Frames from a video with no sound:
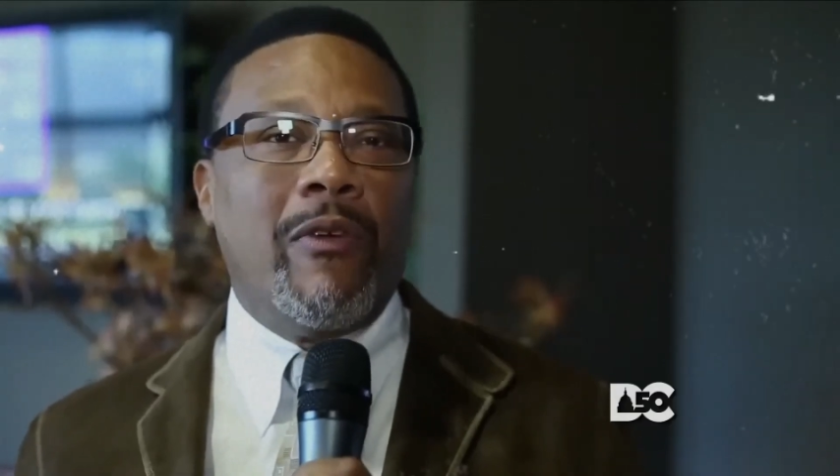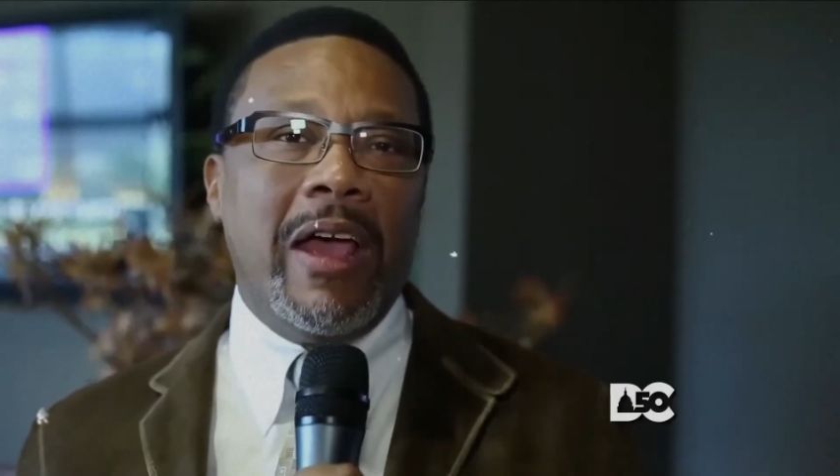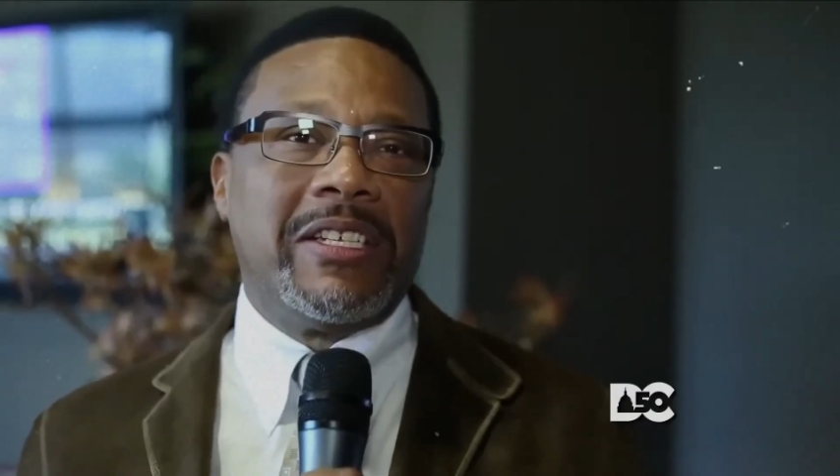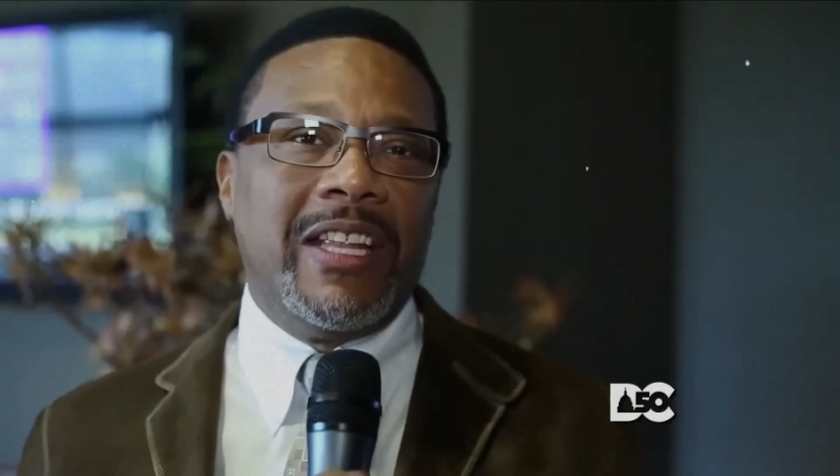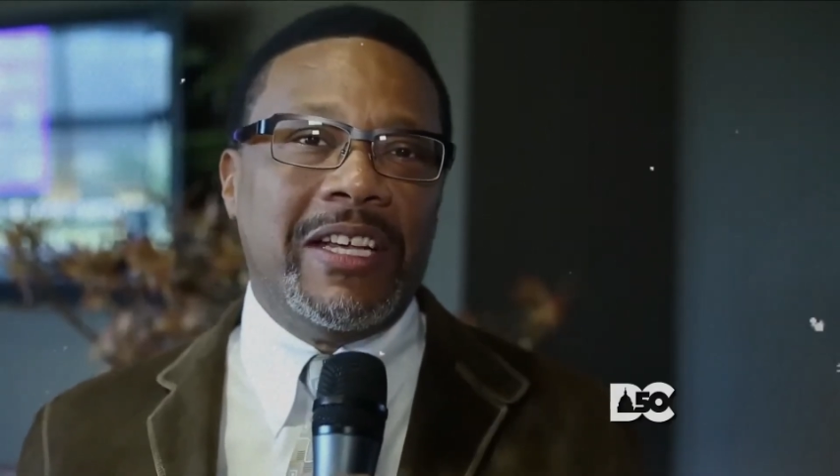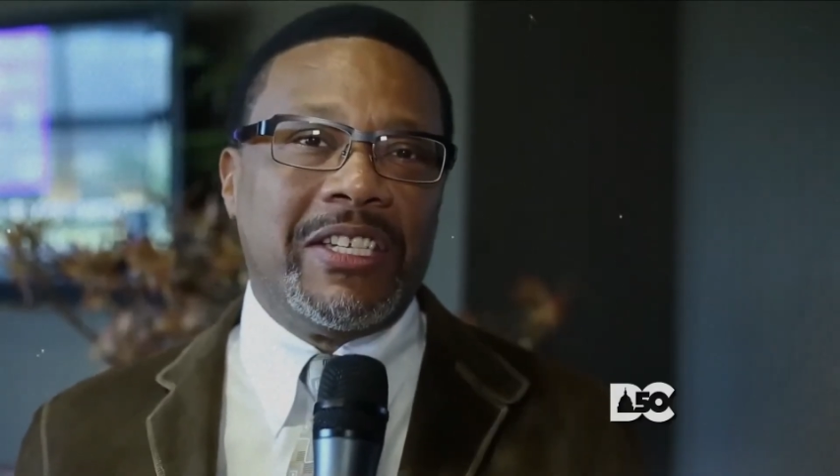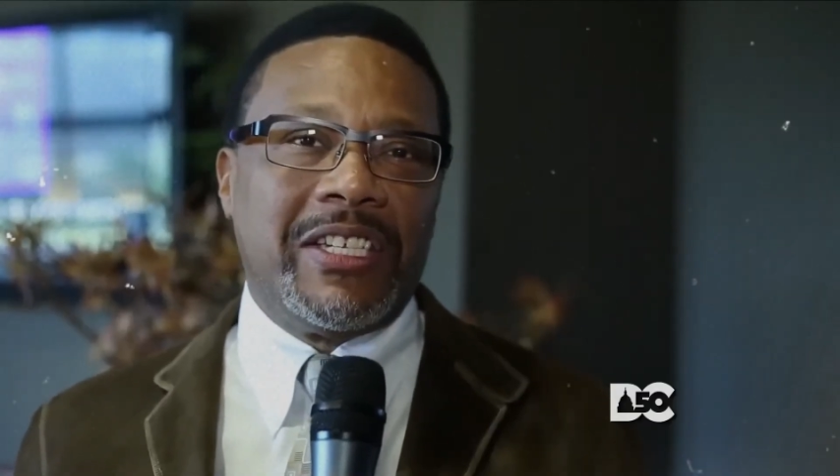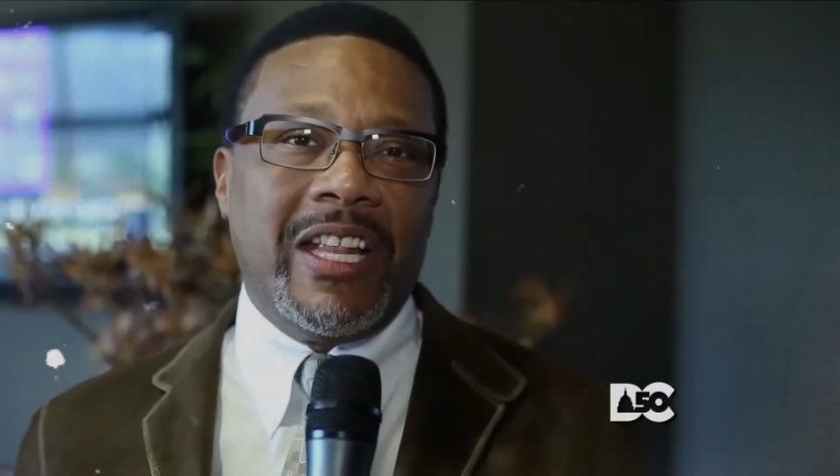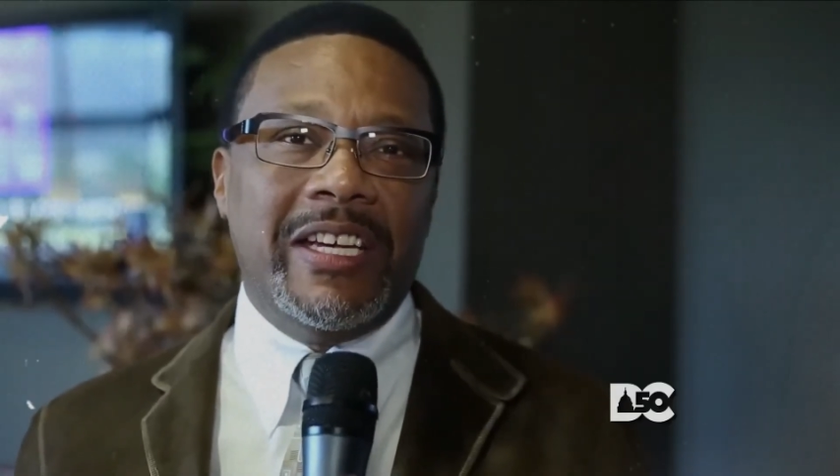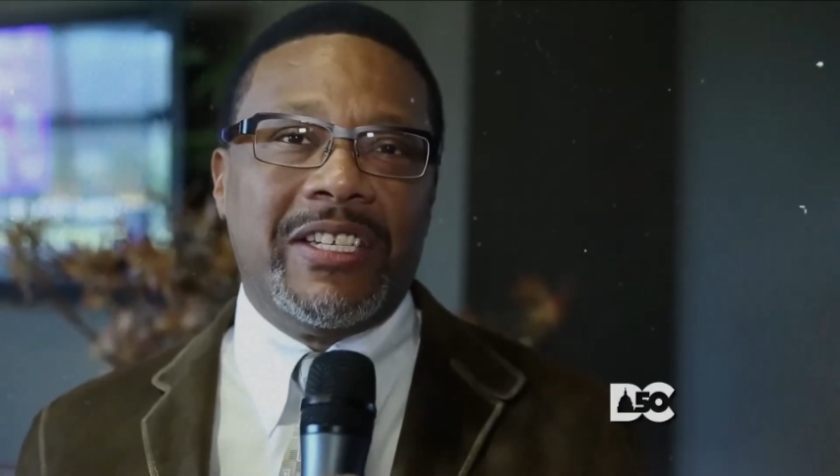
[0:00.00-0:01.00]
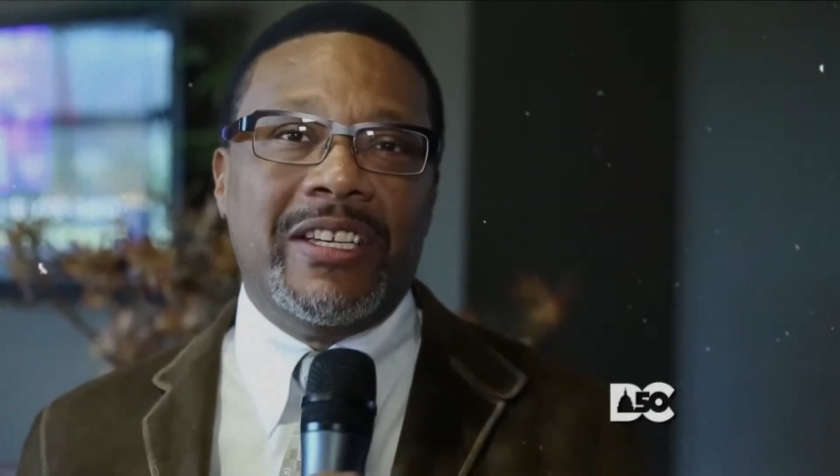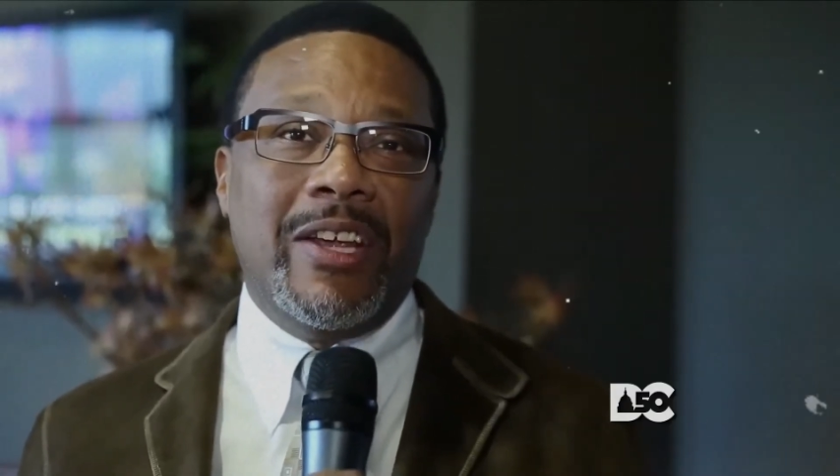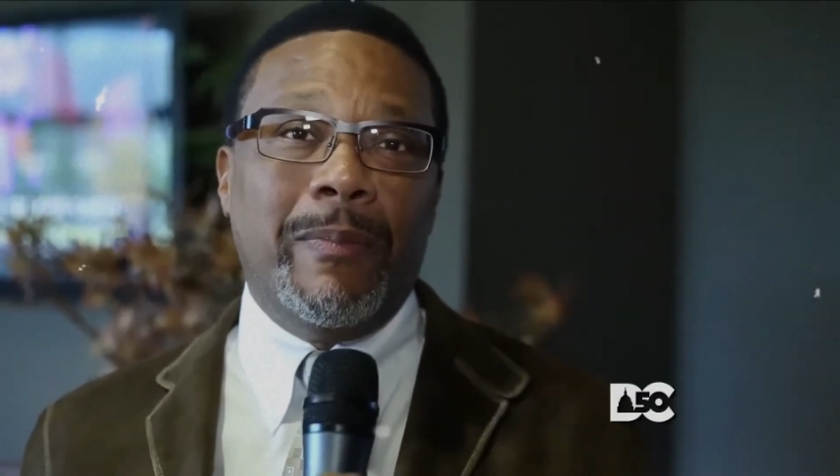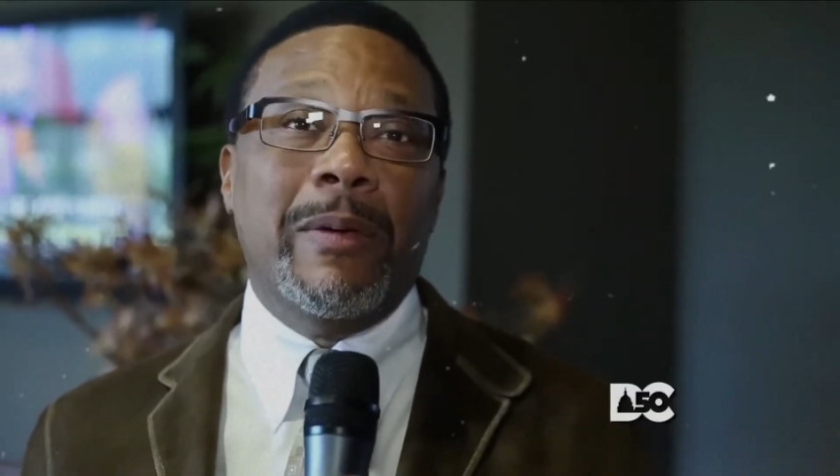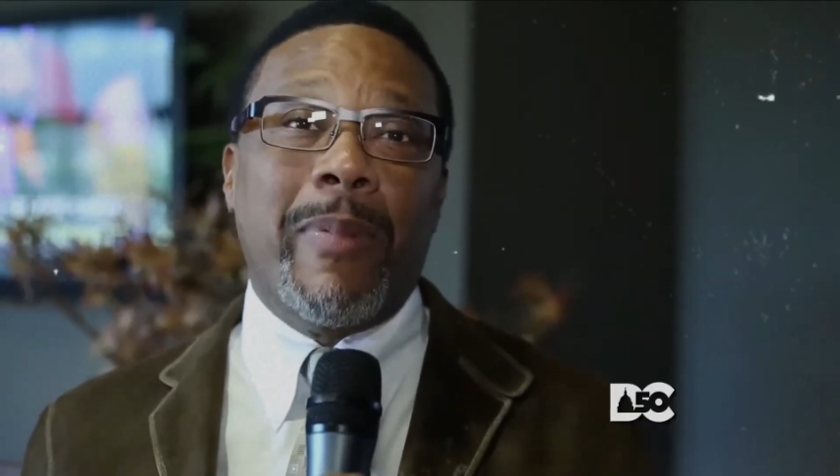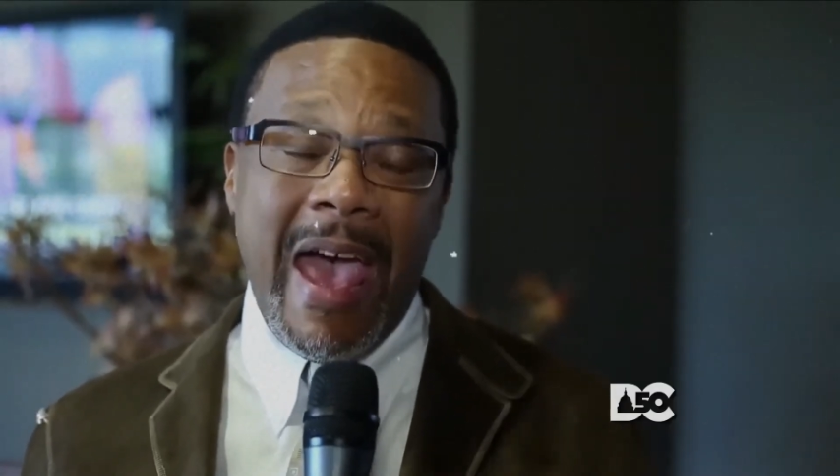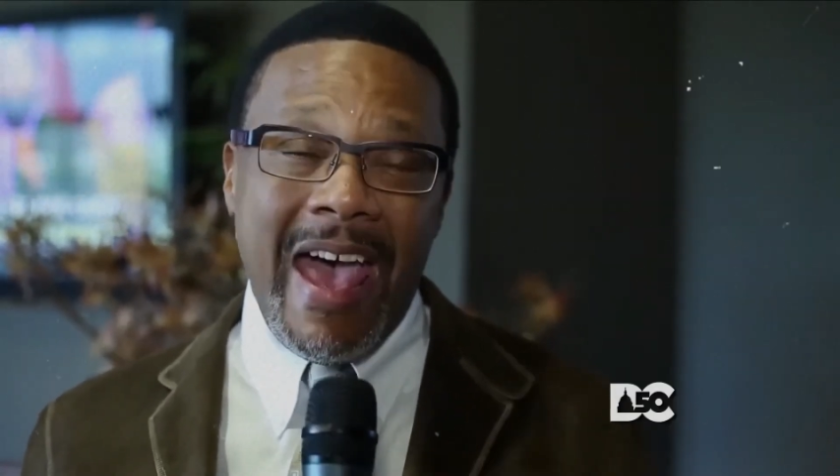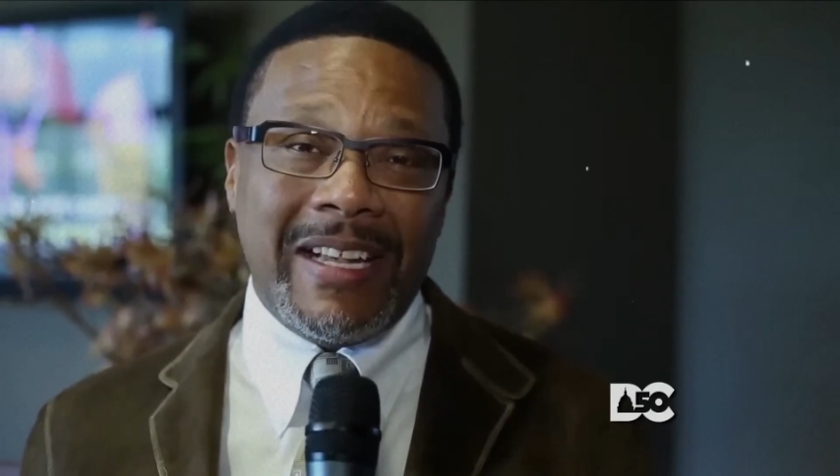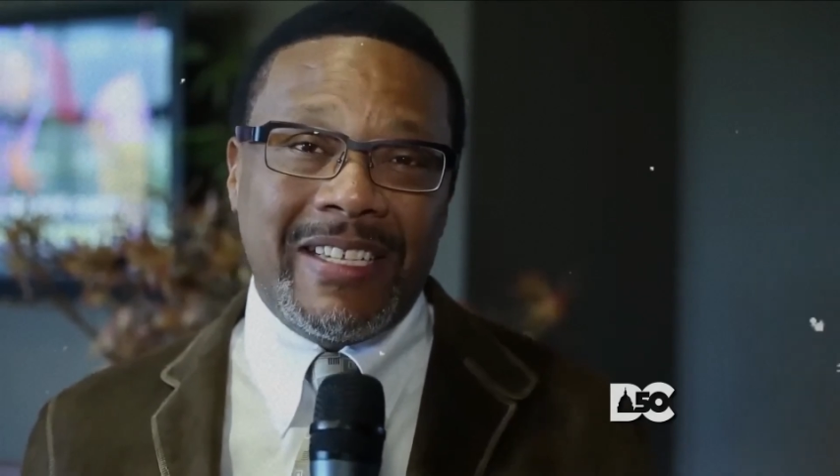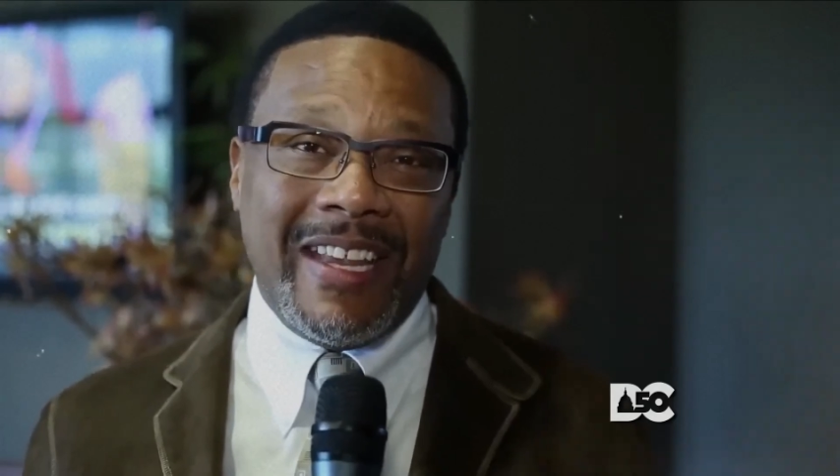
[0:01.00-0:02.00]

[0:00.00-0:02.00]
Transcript: stating, "After coming out